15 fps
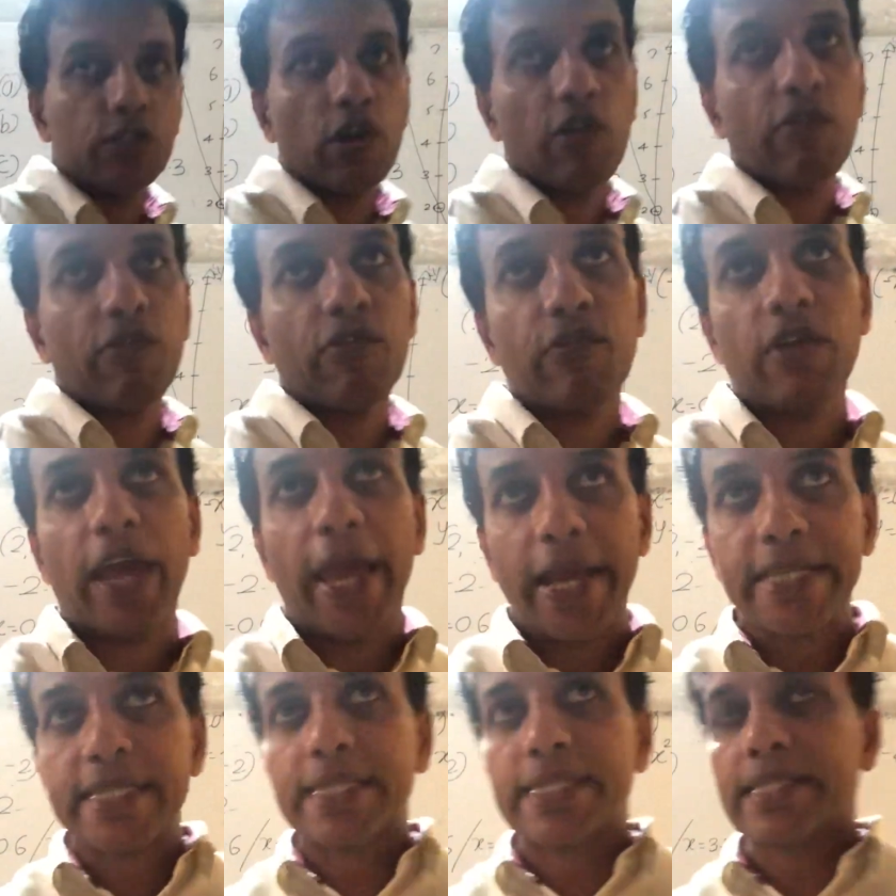of
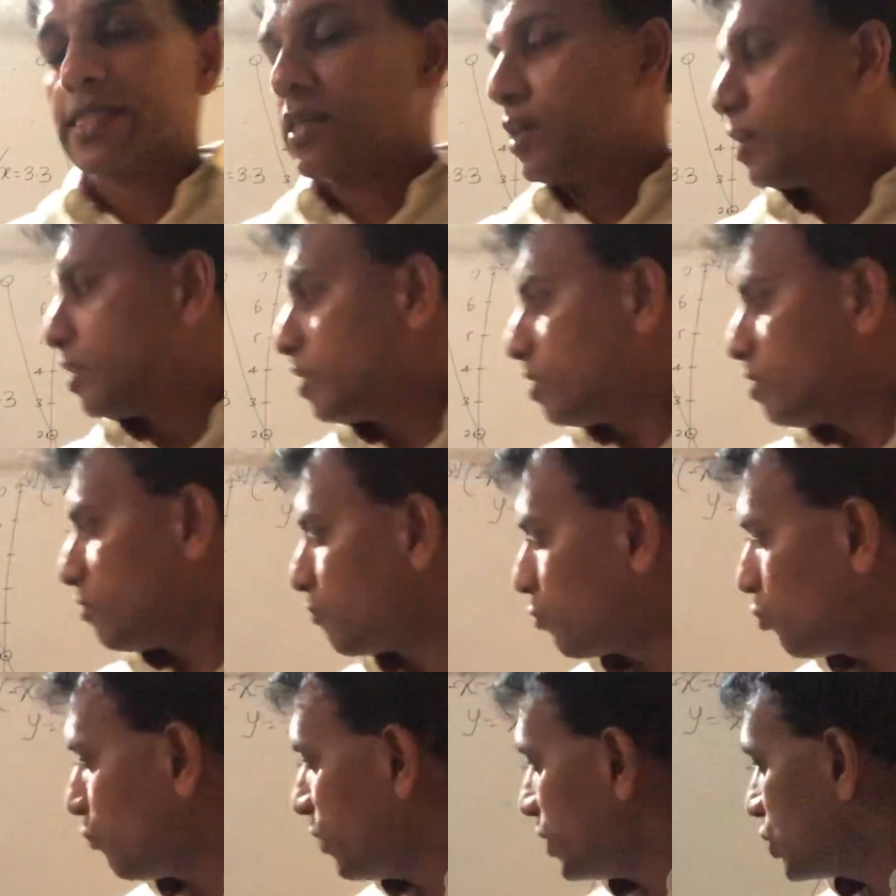x for
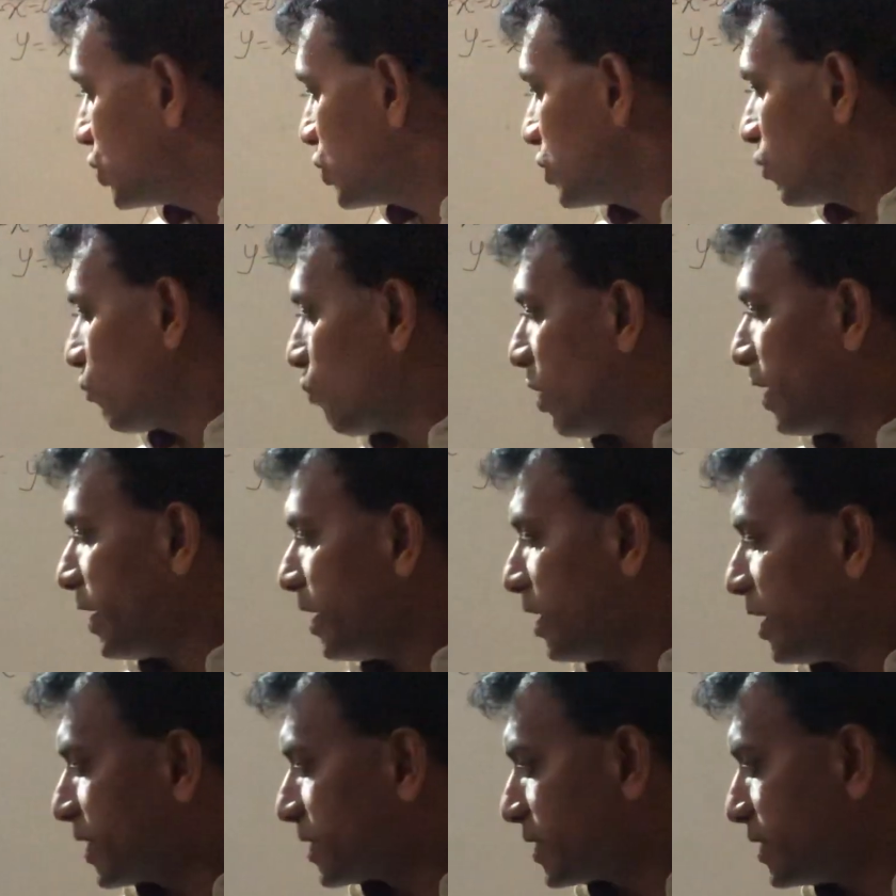which y
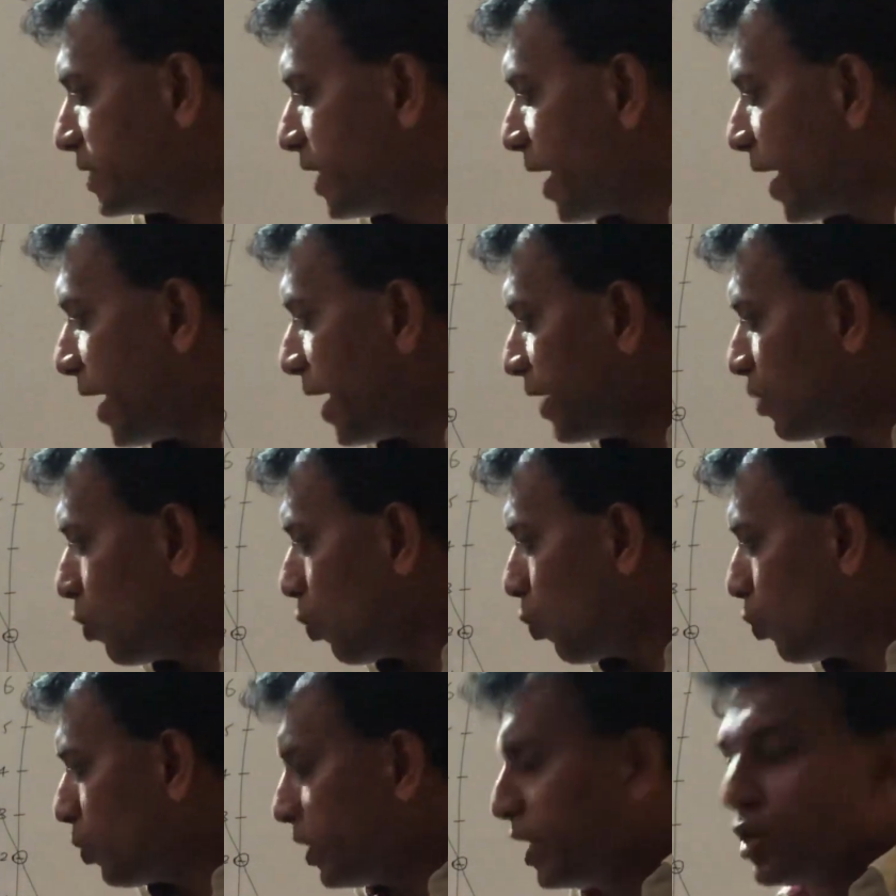less than
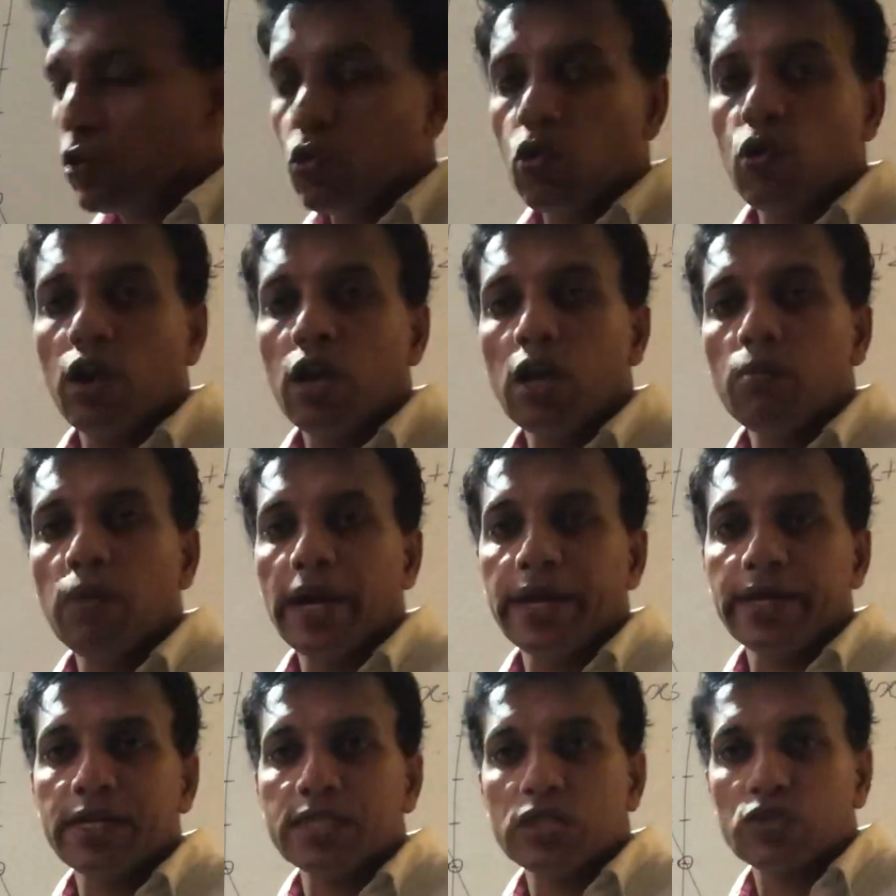or equal
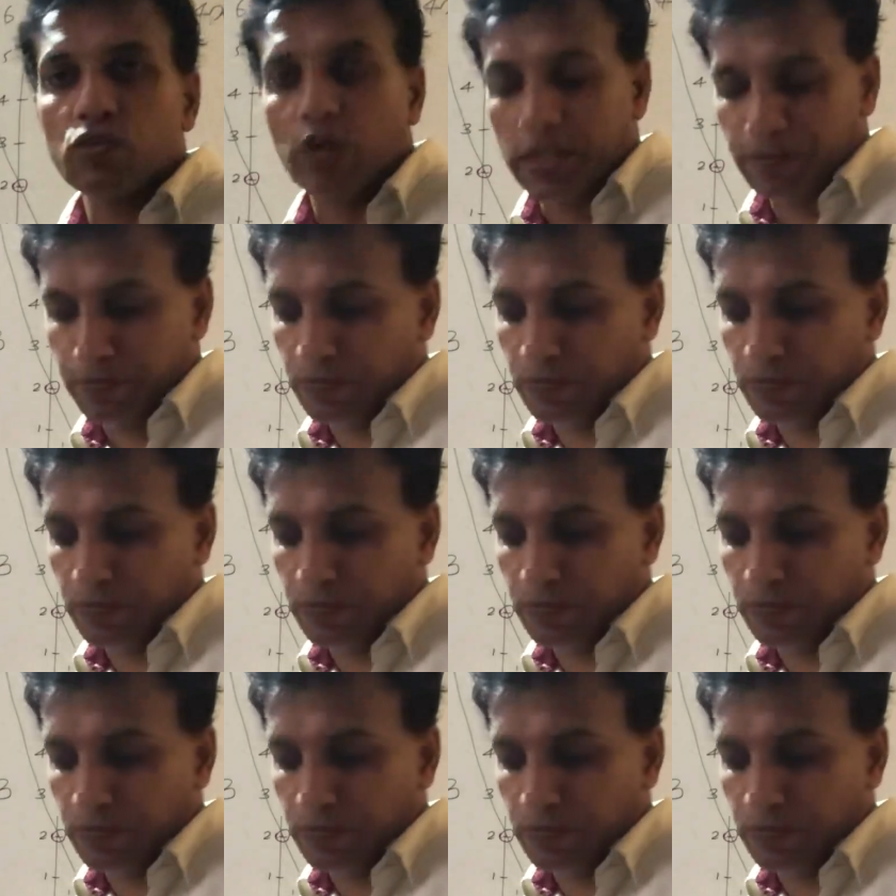-1.